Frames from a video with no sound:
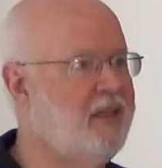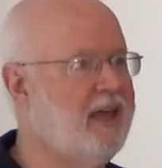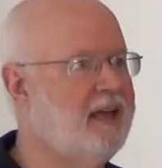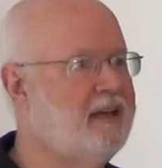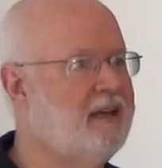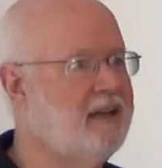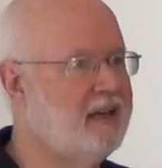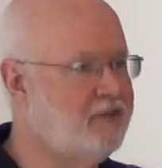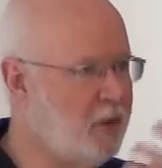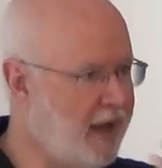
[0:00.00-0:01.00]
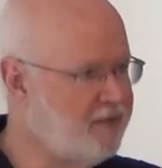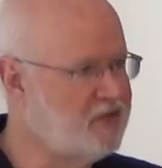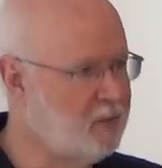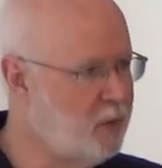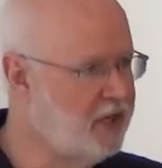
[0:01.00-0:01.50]
then if you have
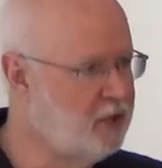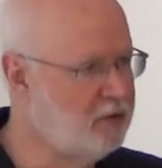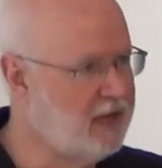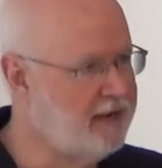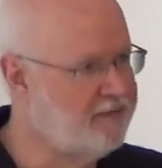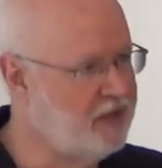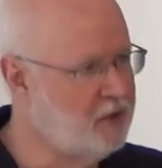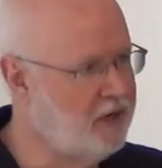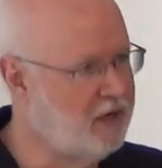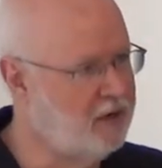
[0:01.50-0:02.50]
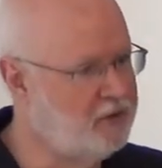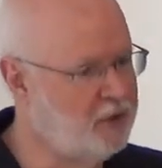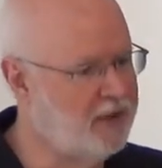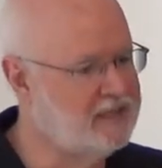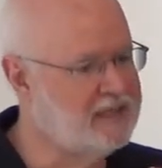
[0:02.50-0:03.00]
someone in your life that you can go to
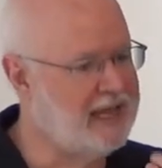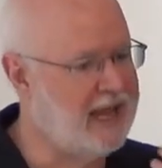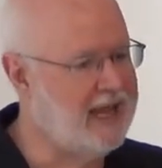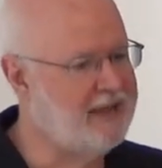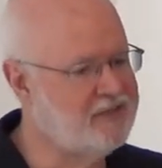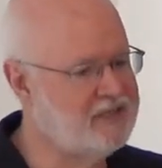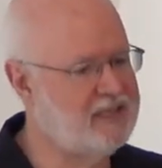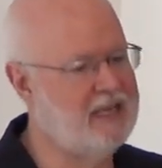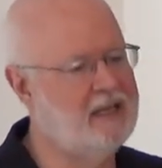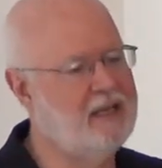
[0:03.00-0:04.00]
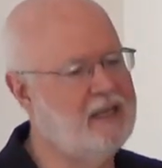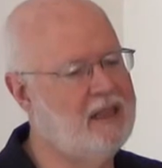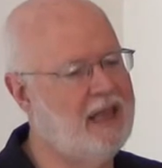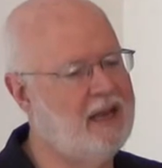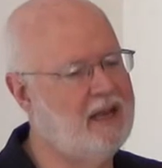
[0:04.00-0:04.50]
and say, I have a sin
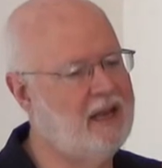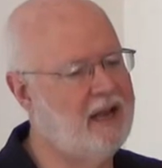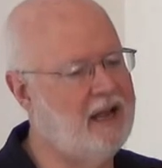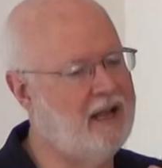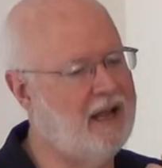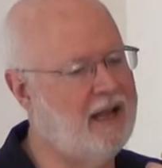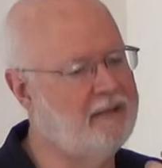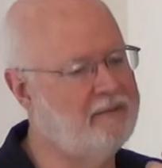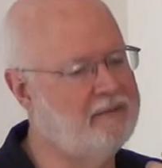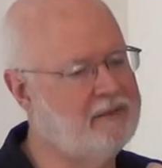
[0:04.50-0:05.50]
that I